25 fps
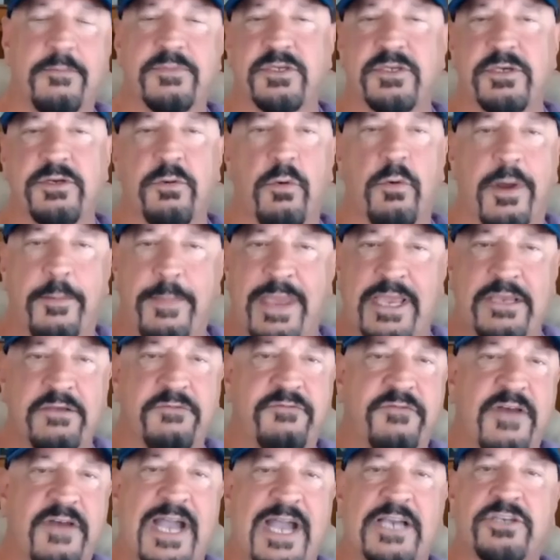So you want
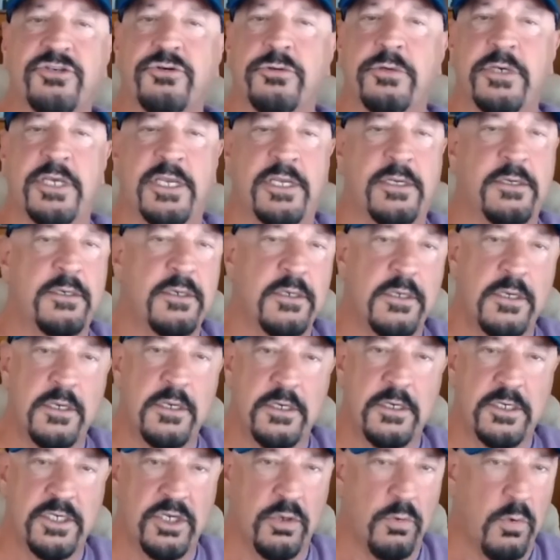manufacturing,
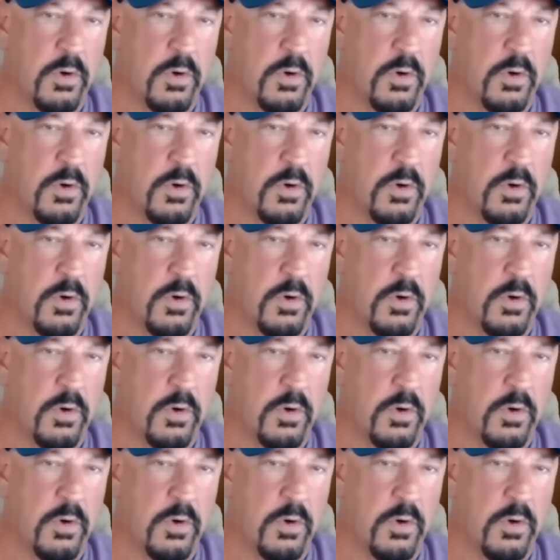you